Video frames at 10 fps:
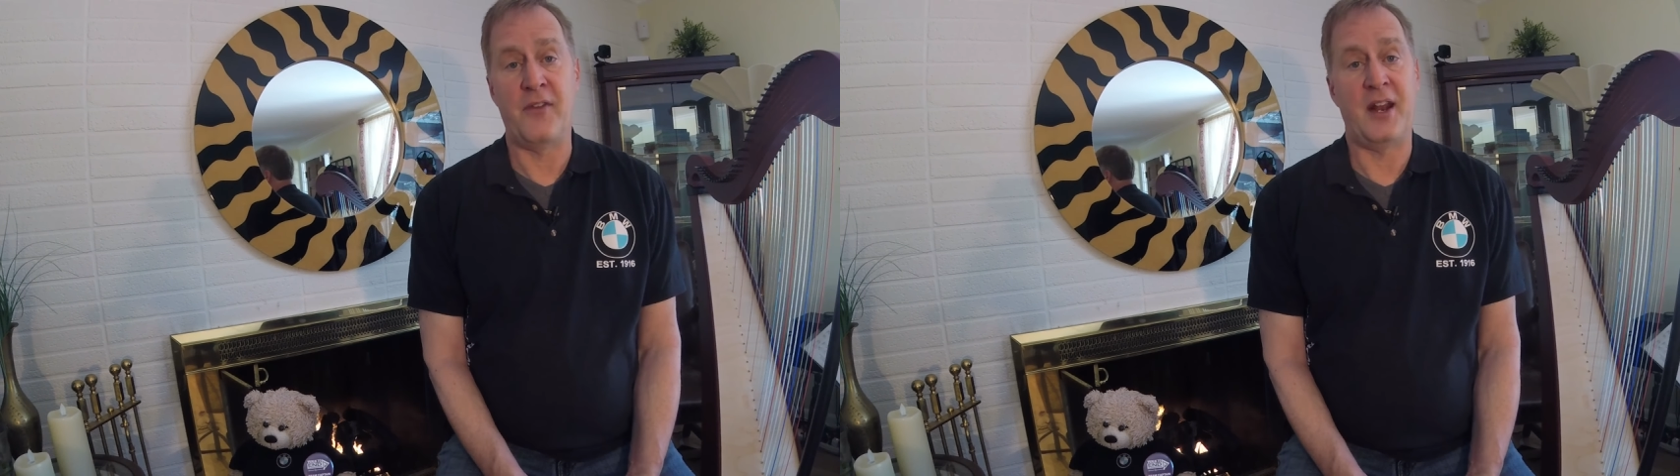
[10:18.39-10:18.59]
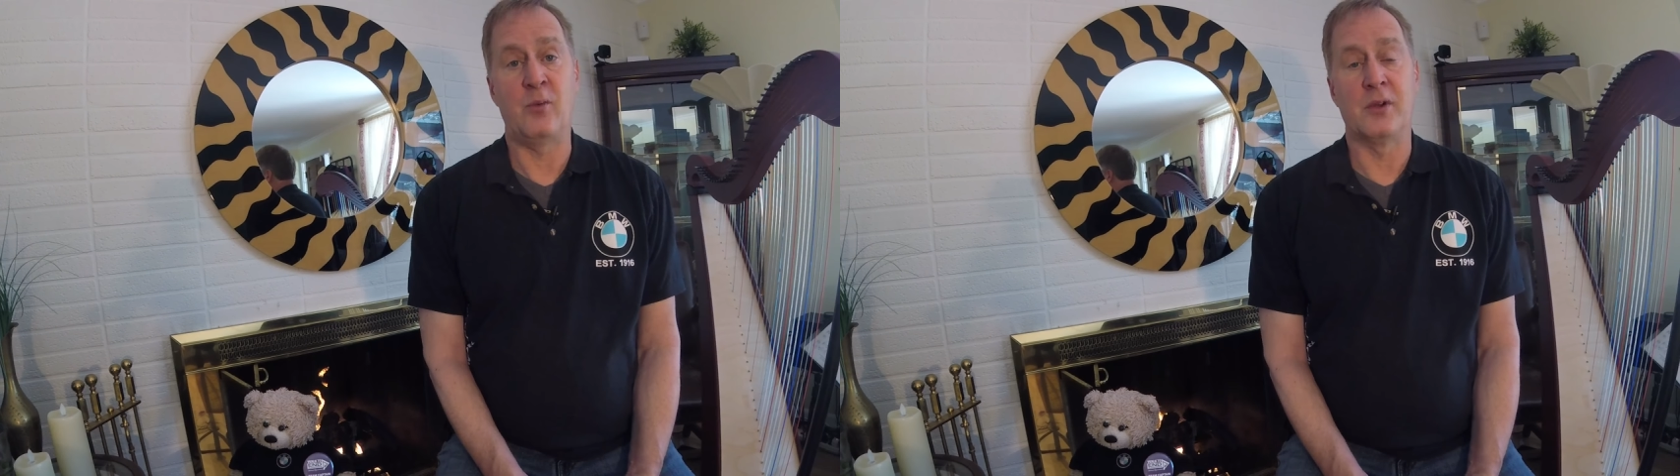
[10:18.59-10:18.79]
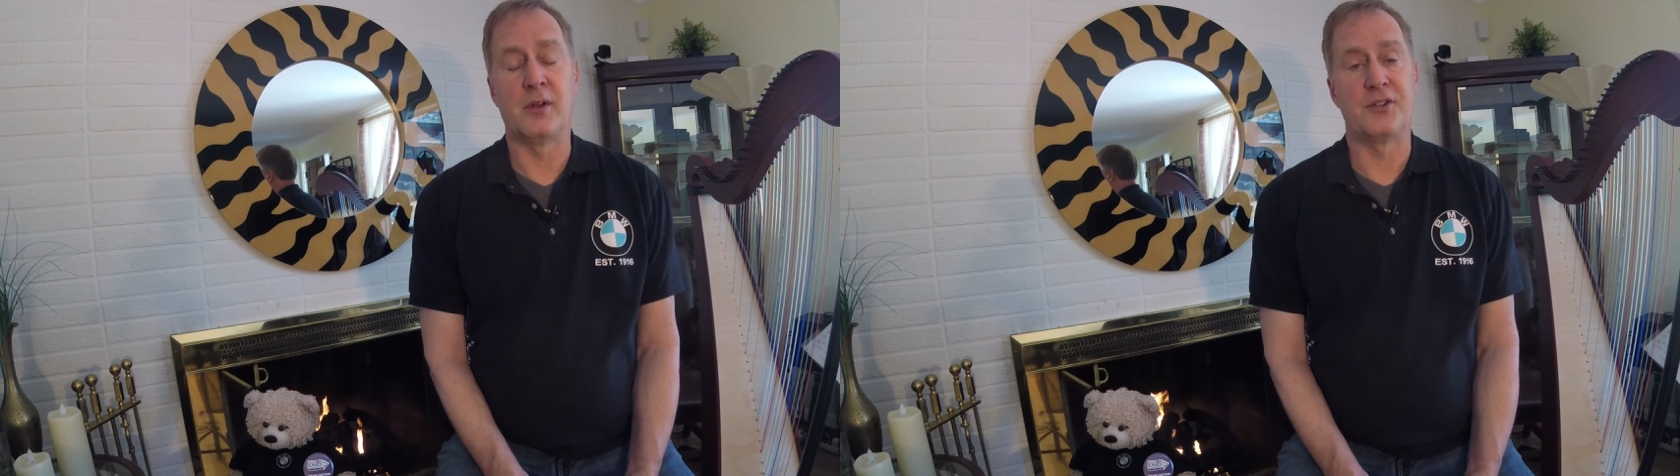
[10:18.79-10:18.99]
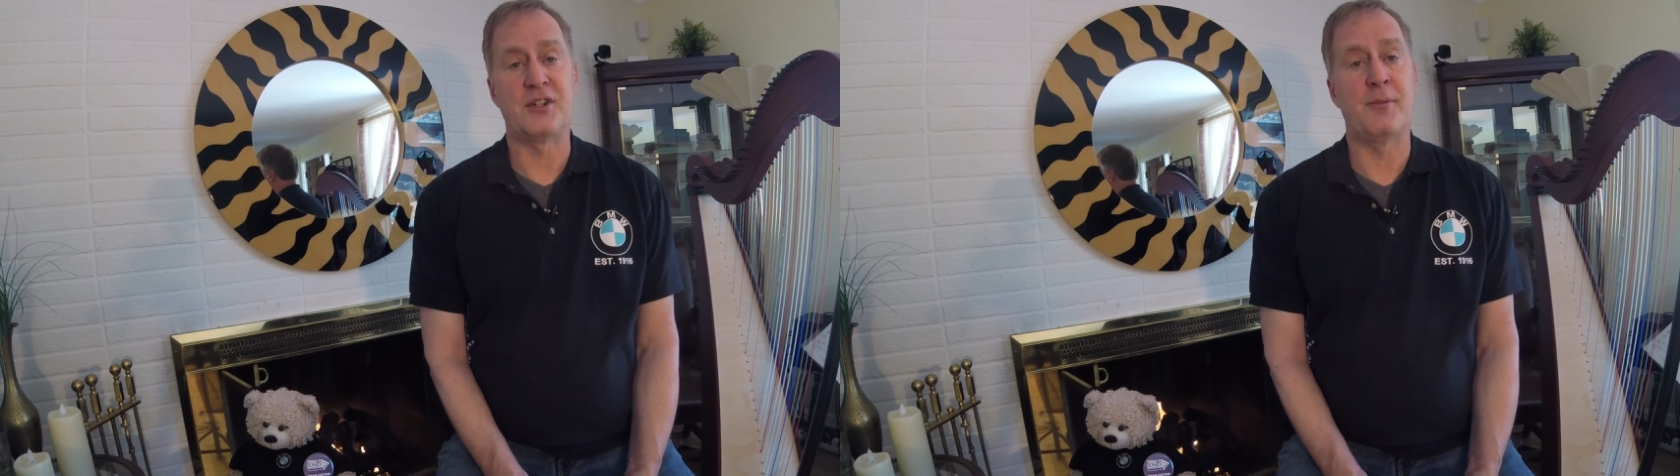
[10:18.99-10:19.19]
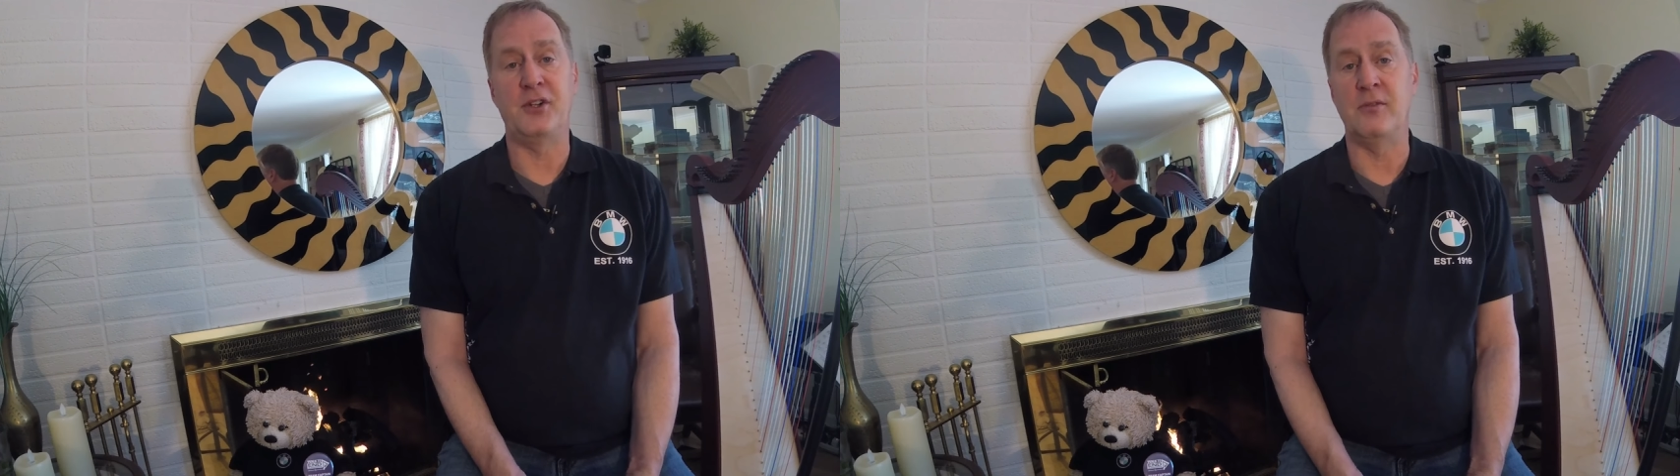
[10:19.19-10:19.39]
than I will
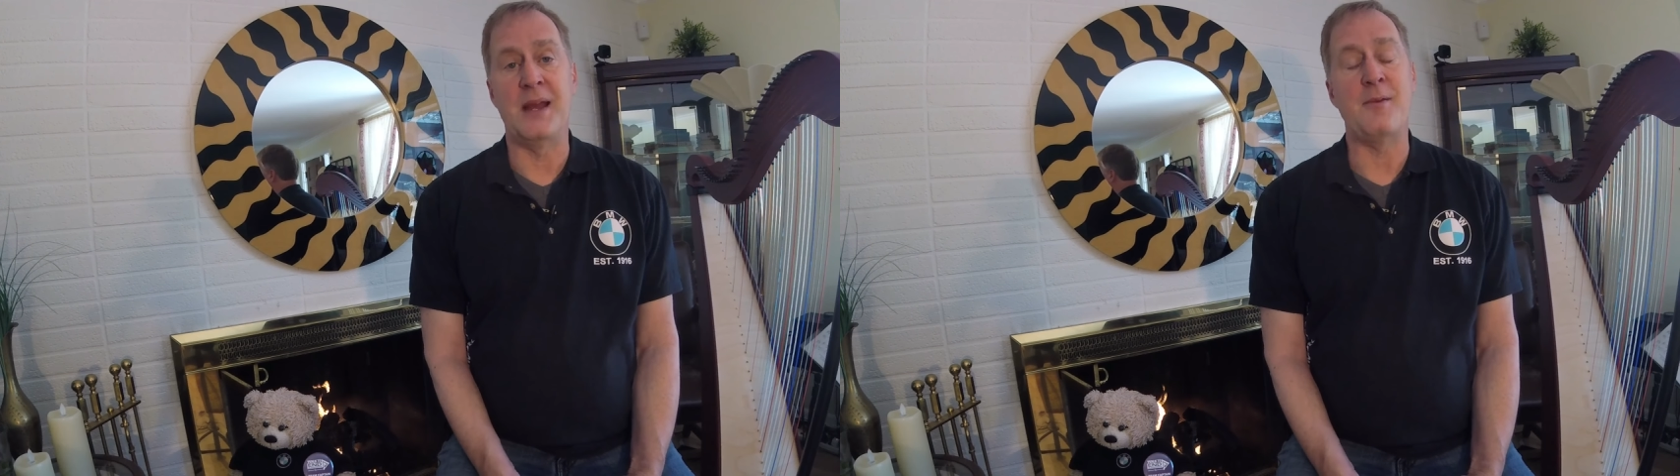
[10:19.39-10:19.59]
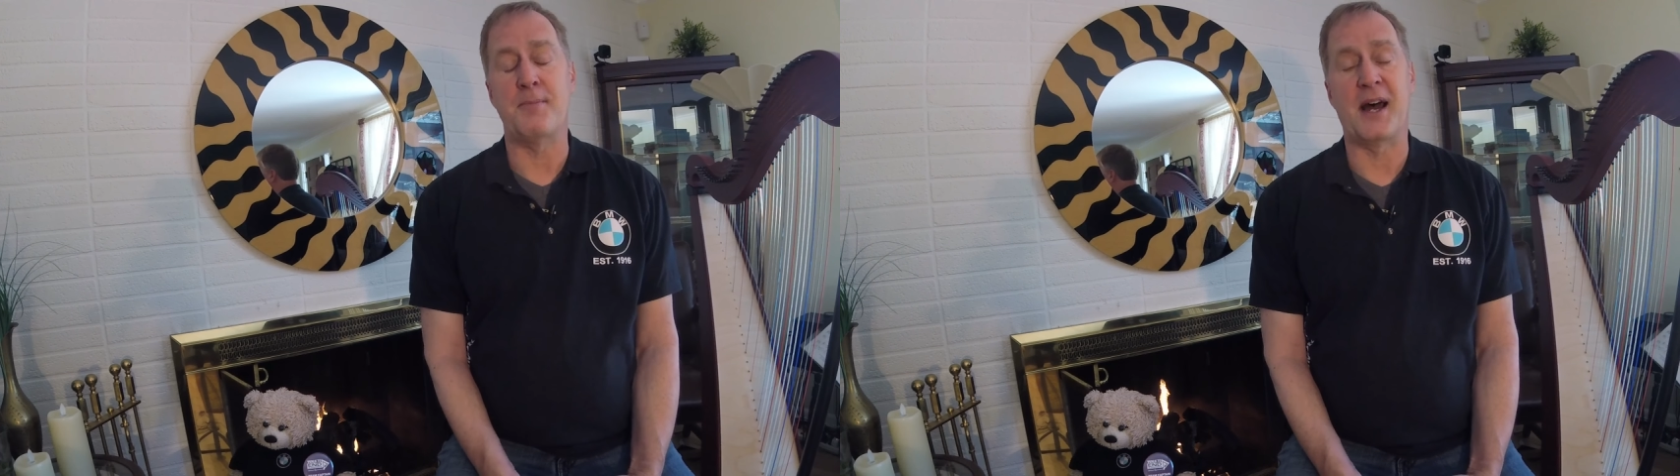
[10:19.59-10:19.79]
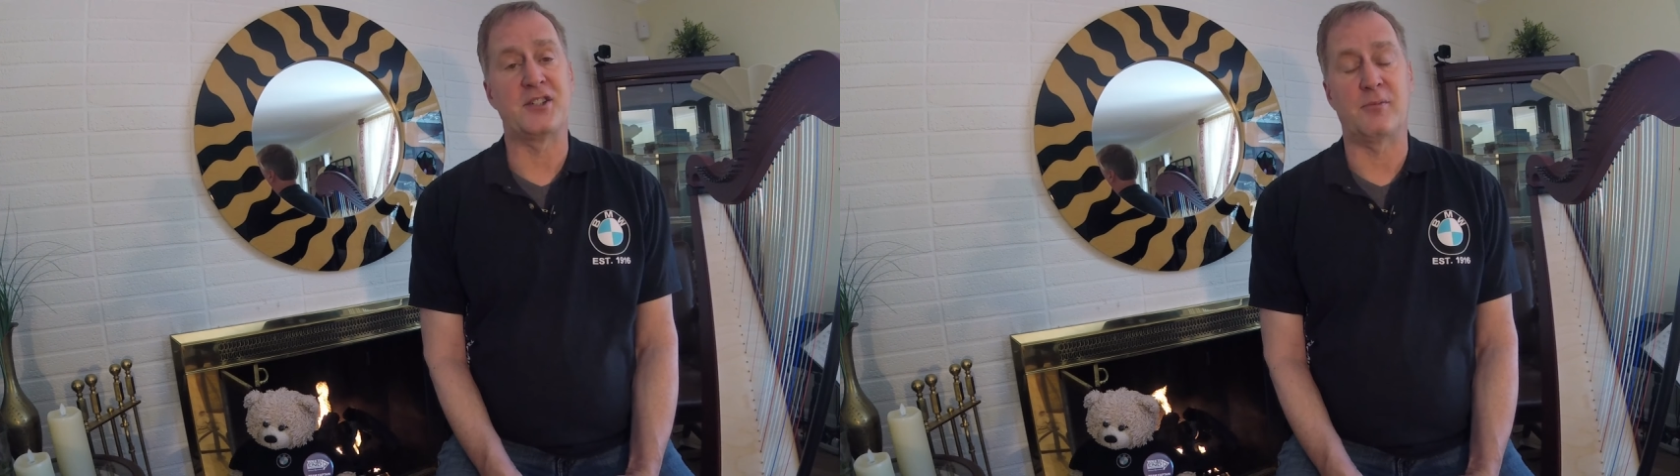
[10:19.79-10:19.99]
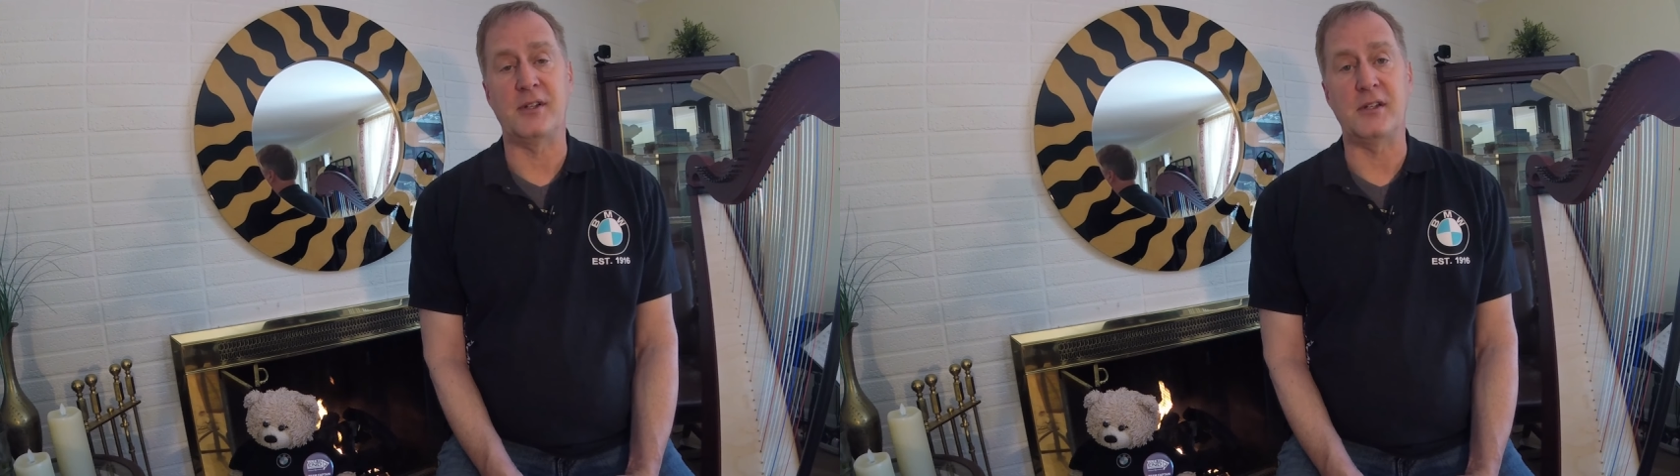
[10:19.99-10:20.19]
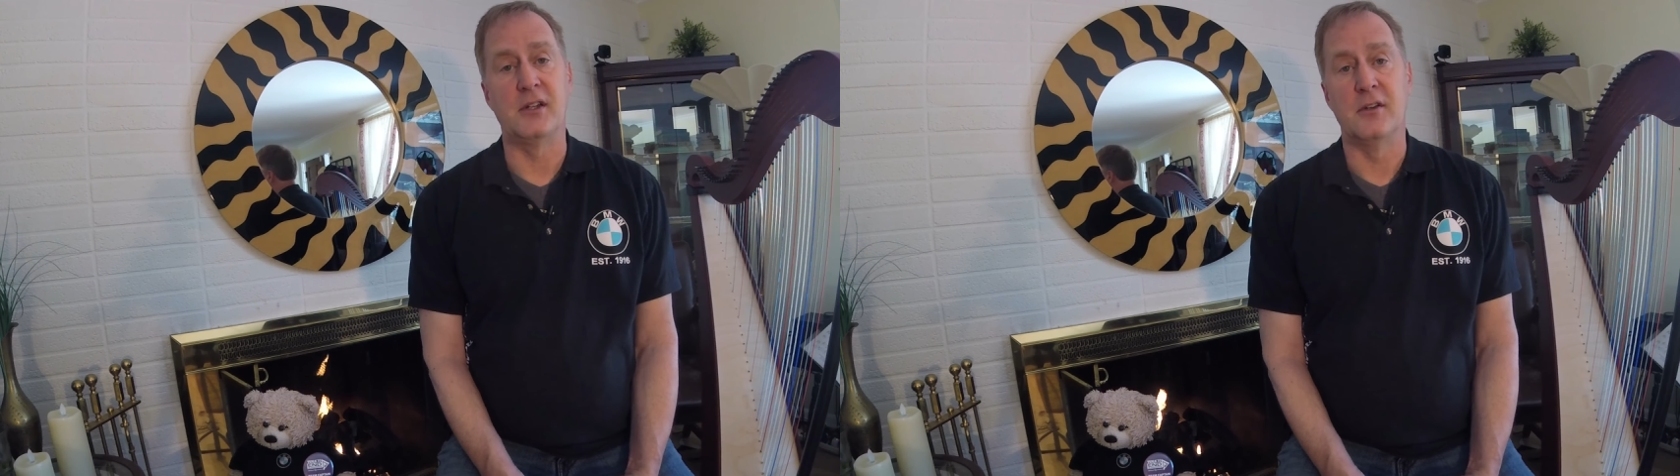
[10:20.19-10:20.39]
somebody who maybe
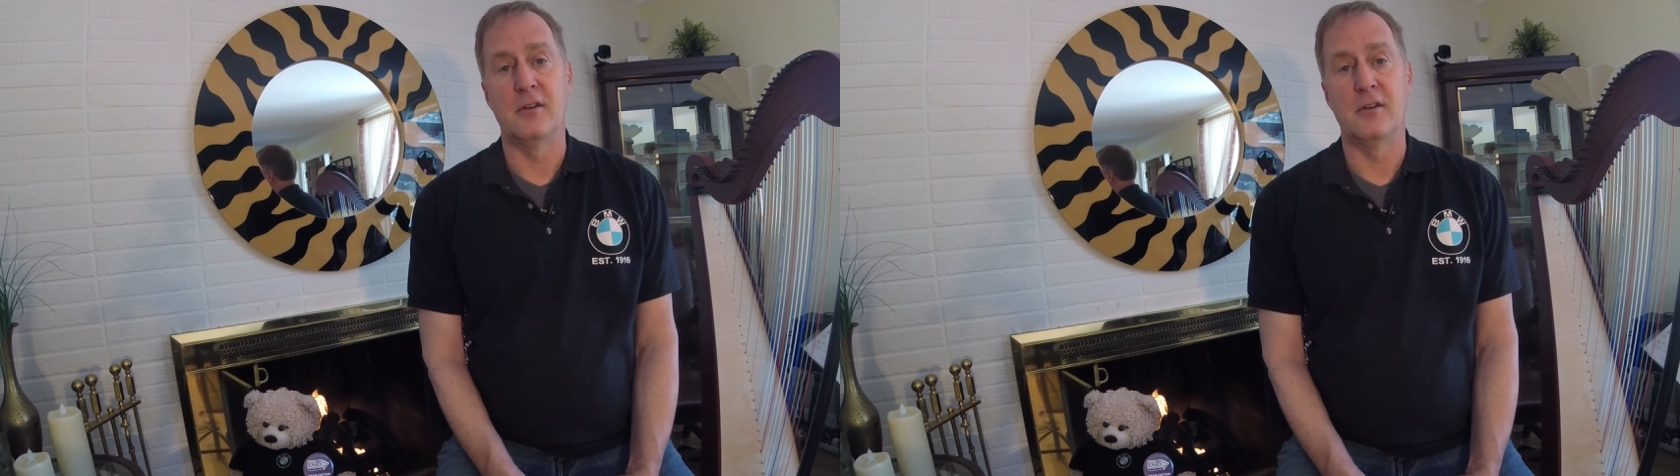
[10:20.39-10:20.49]
possibly